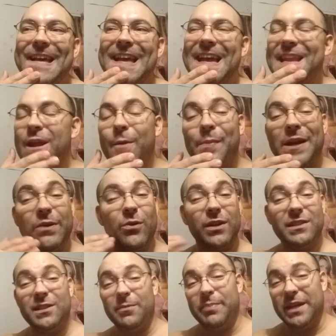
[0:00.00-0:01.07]
And nobody
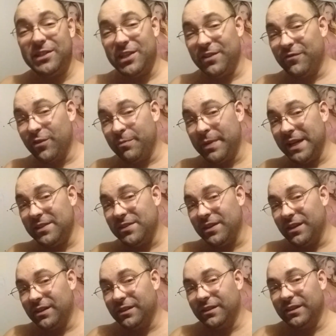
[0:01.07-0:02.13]
wants to pitch in for
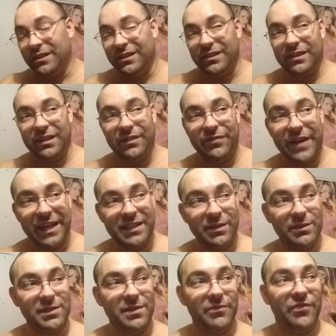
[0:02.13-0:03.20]
pizza. In fact, it
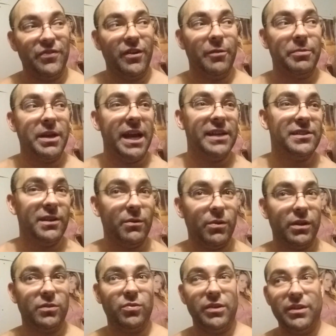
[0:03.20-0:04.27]
was some film guys I
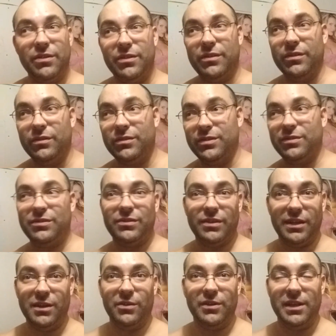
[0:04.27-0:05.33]
worked with, which
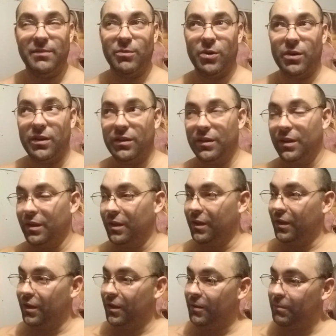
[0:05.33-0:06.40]
I don't need more.
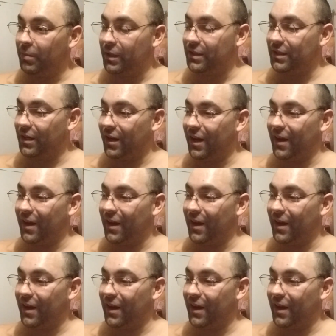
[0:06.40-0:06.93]
But